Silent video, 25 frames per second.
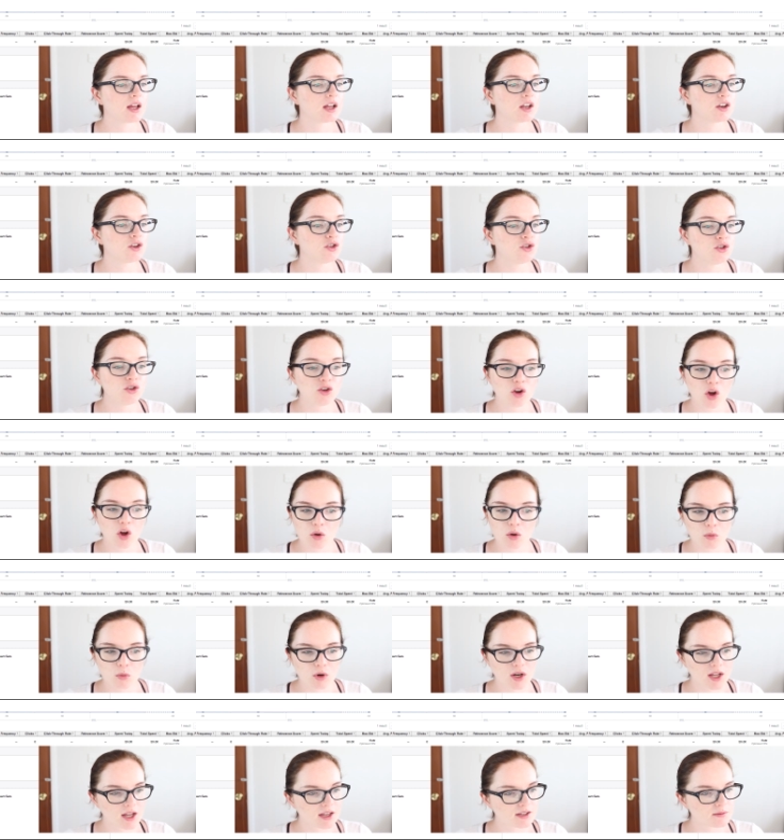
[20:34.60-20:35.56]
no
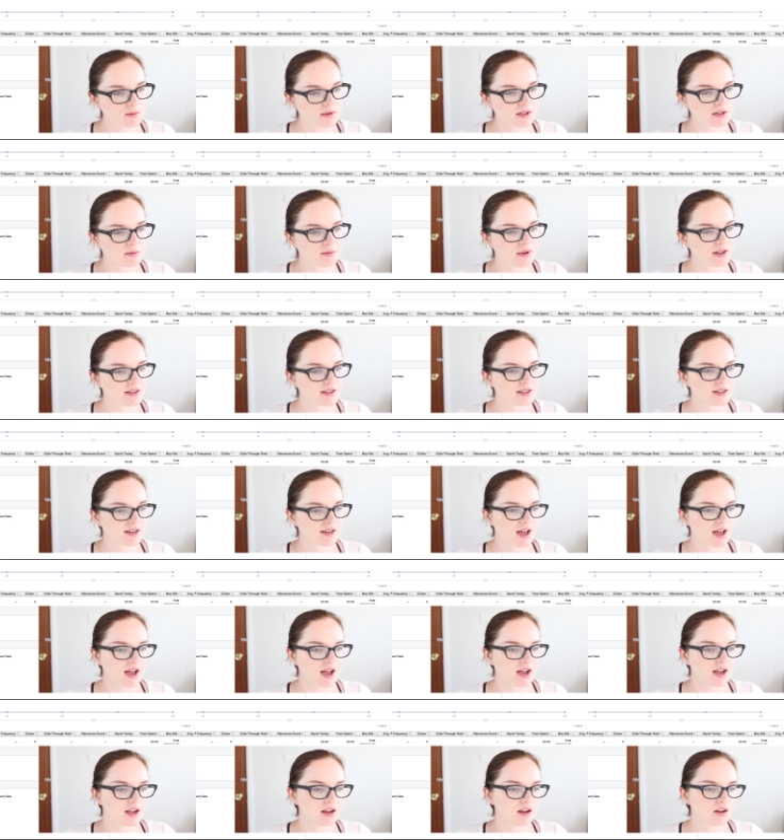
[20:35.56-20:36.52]
money has been spent
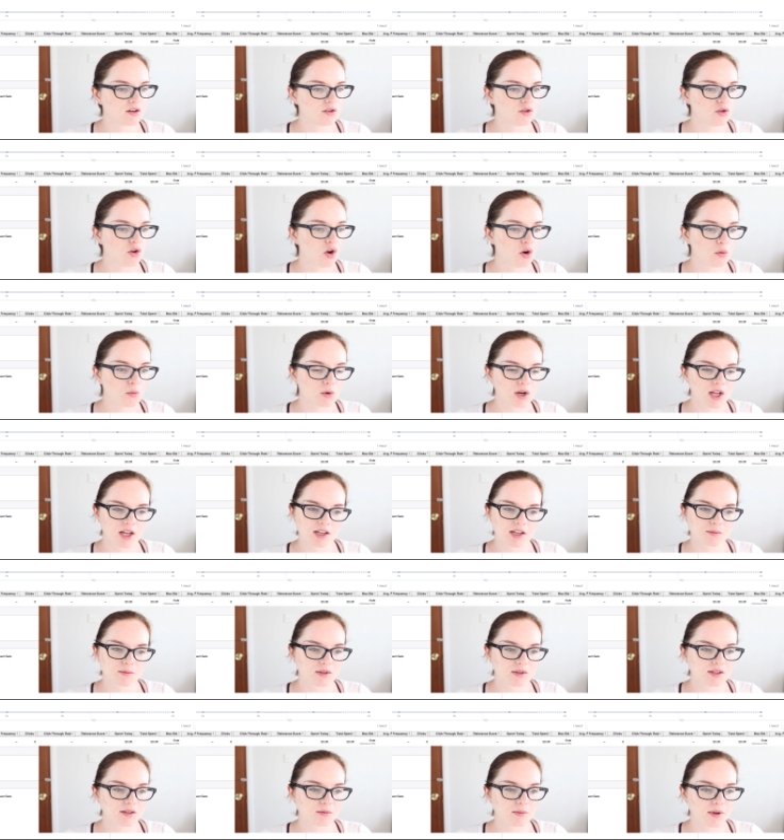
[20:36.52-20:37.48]
today, no money has
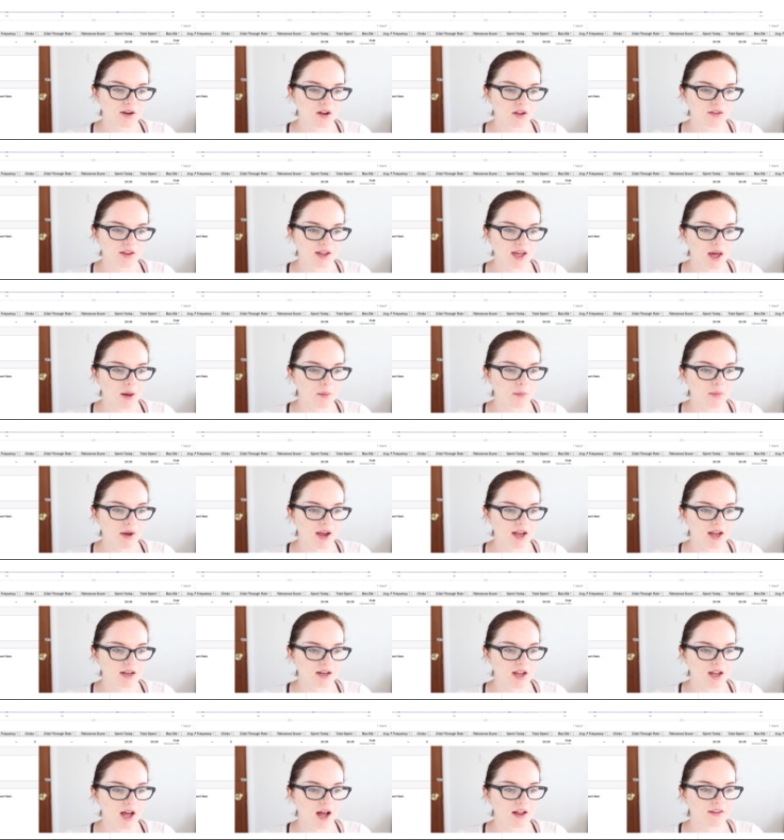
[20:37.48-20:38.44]
been spent on the
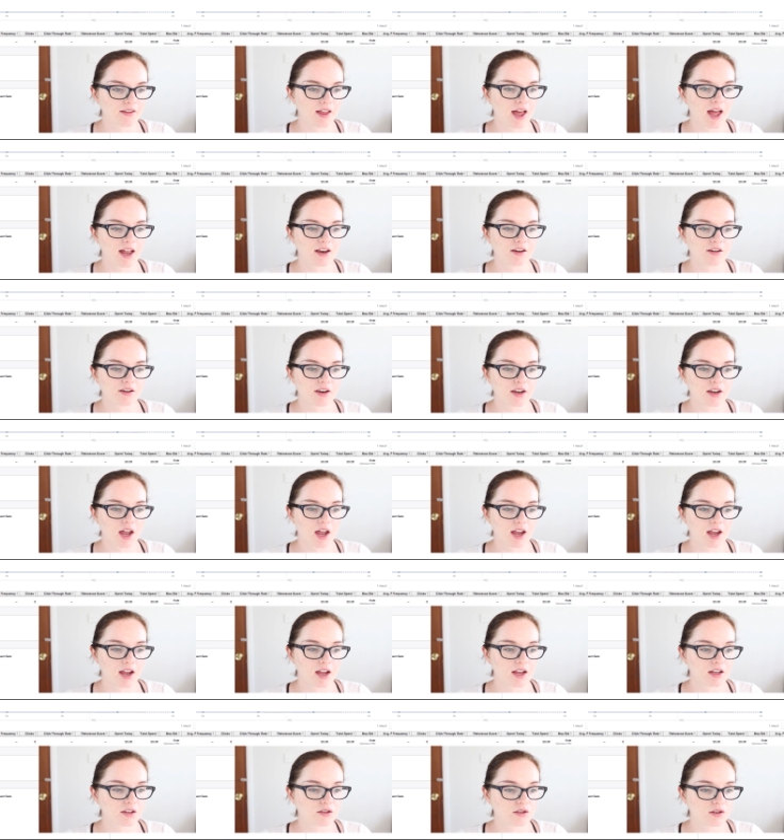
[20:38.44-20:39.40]
campaign, and the end
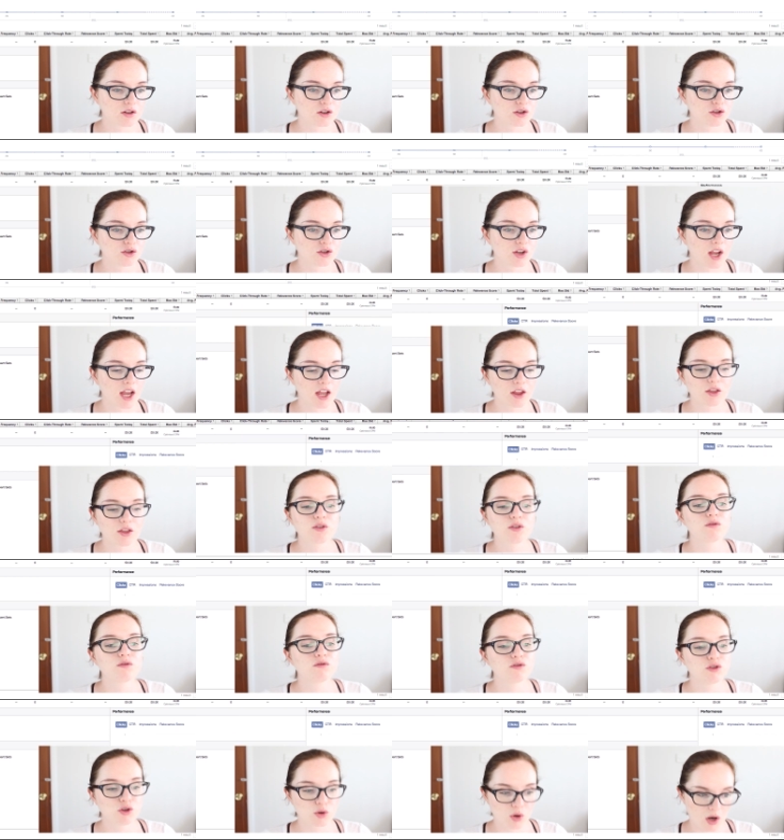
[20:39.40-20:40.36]
date is 8th
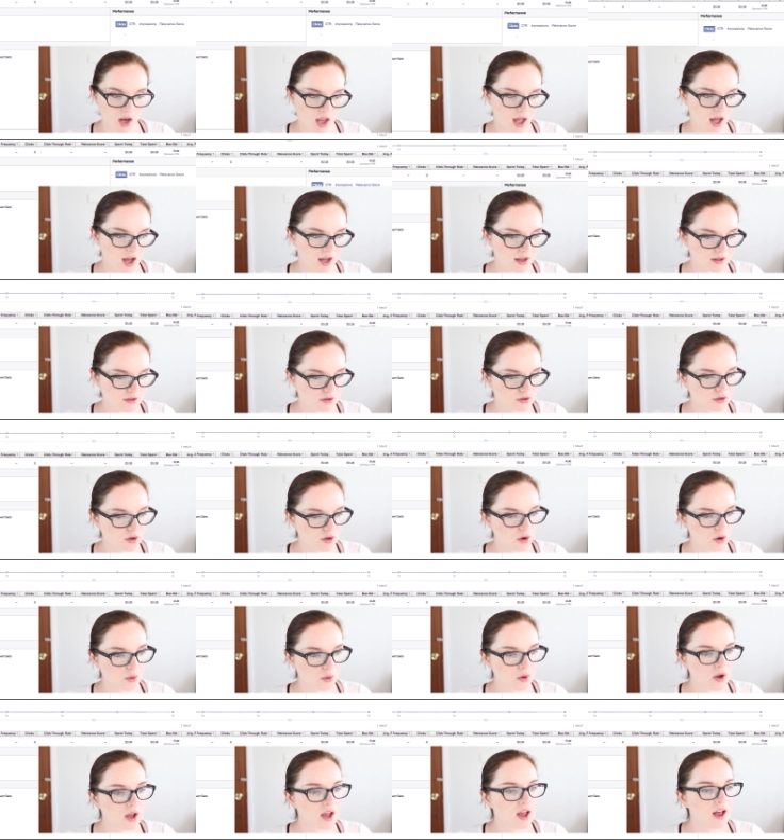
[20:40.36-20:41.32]
of July.
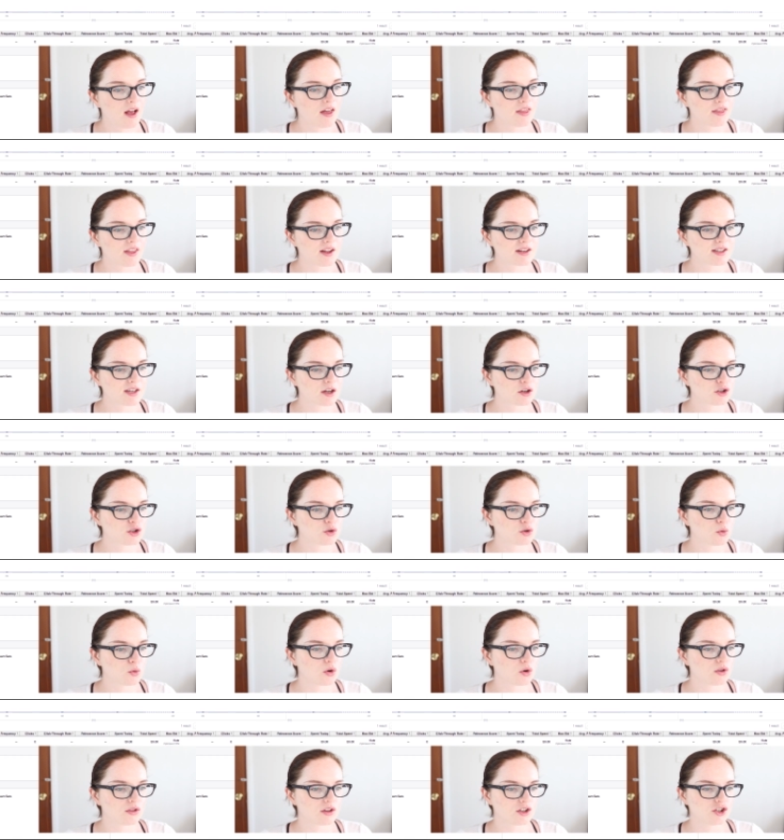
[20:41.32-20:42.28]
So that tells
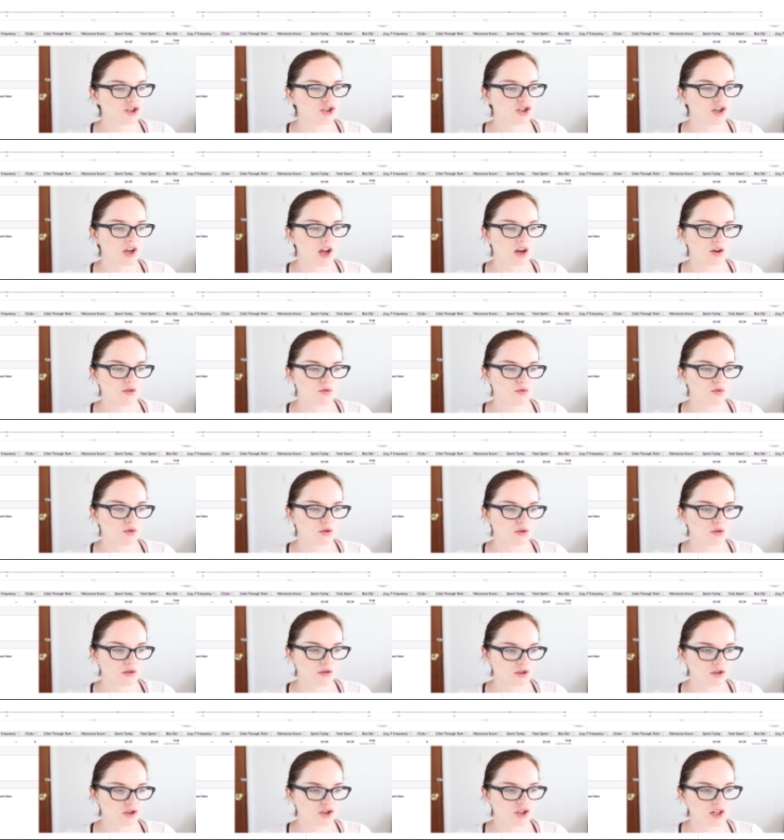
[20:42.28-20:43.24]
you all the
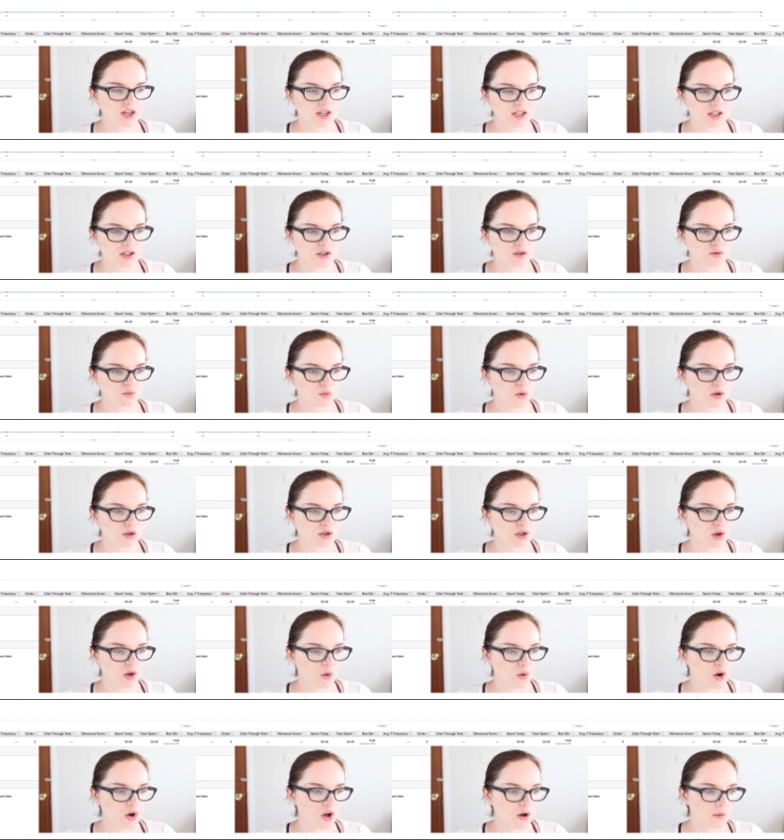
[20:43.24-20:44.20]
general gist of what's
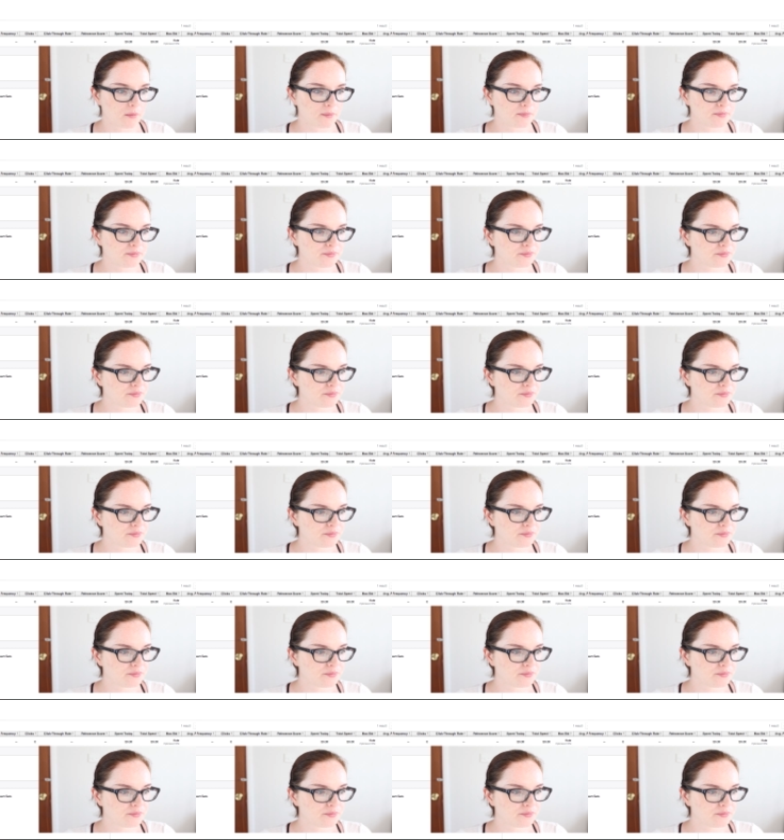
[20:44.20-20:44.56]
going on.